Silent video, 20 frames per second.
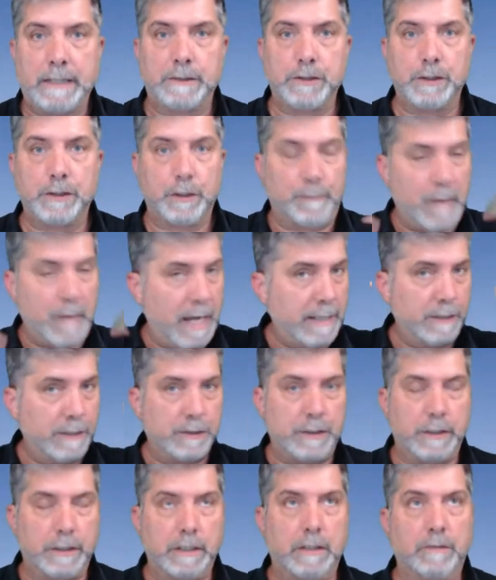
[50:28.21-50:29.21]
So your mind is
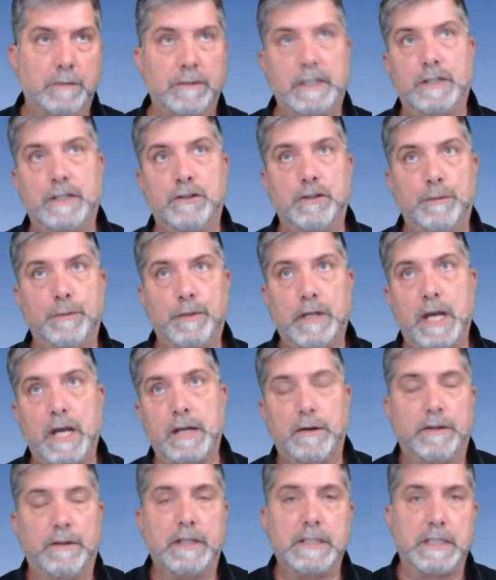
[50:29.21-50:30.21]
going to go, relationship with God.
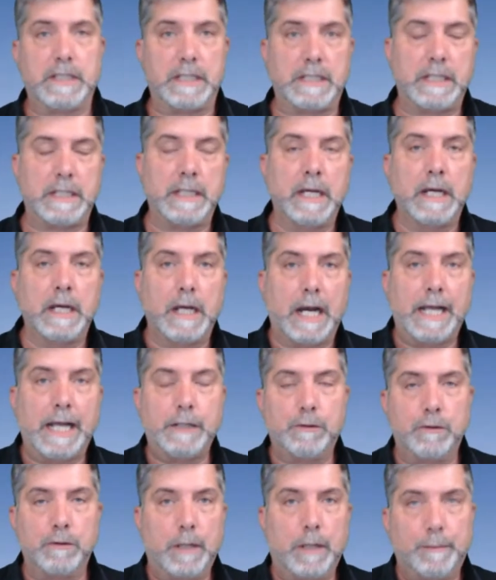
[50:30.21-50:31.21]
Oh, that's easy. I
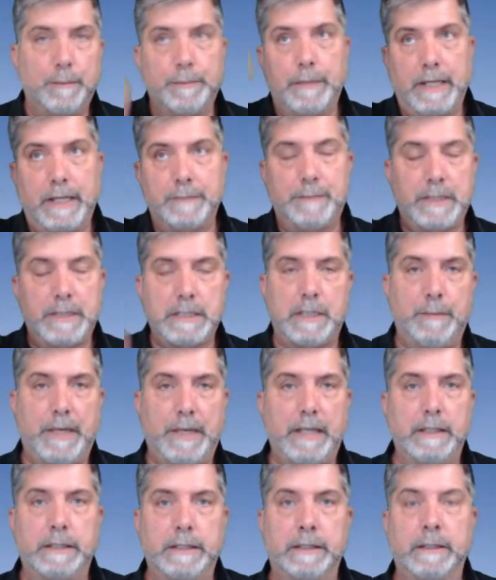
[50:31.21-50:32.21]
grew up
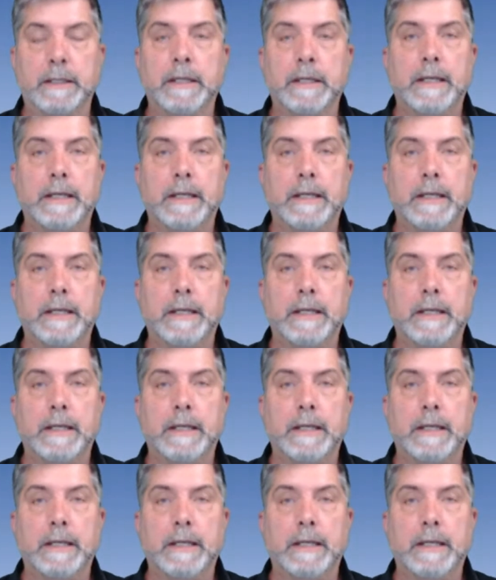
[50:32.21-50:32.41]
Episcopalian,